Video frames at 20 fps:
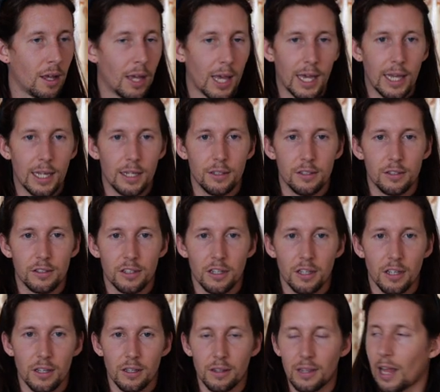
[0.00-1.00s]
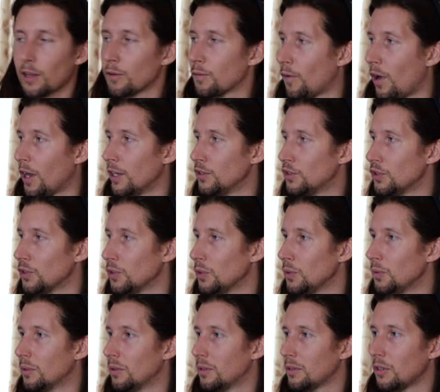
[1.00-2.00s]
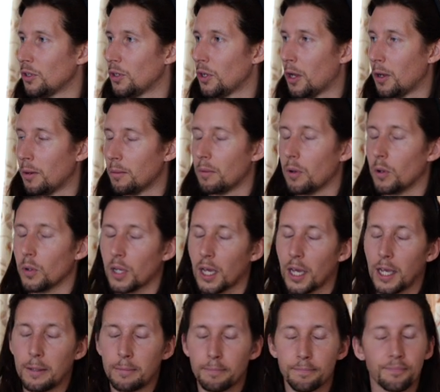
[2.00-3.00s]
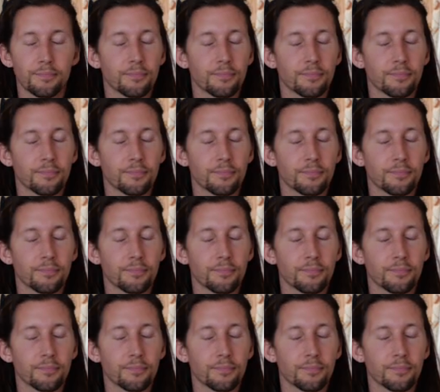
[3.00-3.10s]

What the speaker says: and that's fine too, you know, okay?